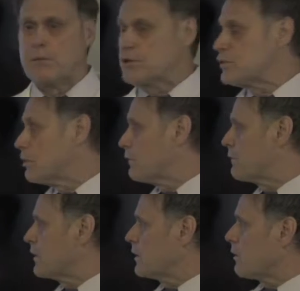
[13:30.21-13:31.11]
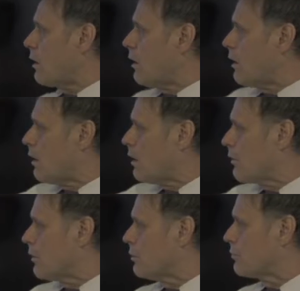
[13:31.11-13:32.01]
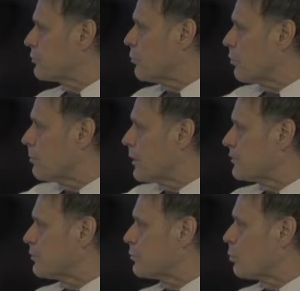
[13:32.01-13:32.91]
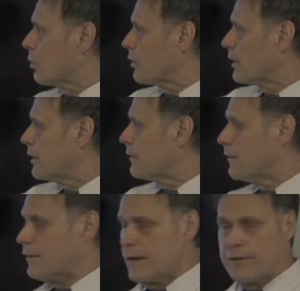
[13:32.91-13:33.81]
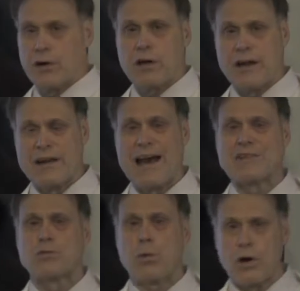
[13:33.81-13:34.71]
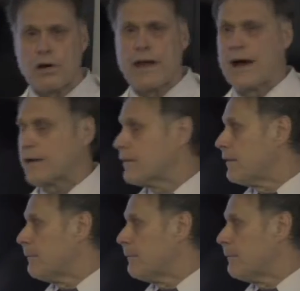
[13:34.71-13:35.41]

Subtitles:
But you'll feel all those core muscles working, and they'll get a nice workout.